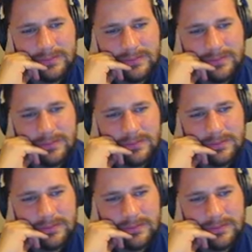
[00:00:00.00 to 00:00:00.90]

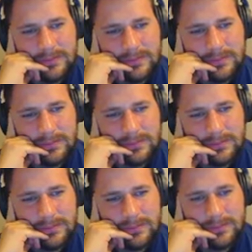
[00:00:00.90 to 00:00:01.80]

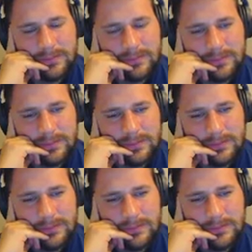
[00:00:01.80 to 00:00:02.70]

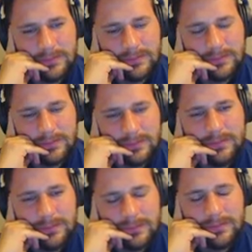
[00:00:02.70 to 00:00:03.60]

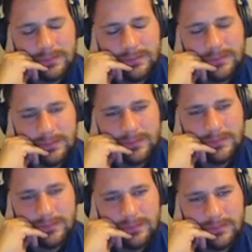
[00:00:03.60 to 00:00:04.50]
This person isn't speaking.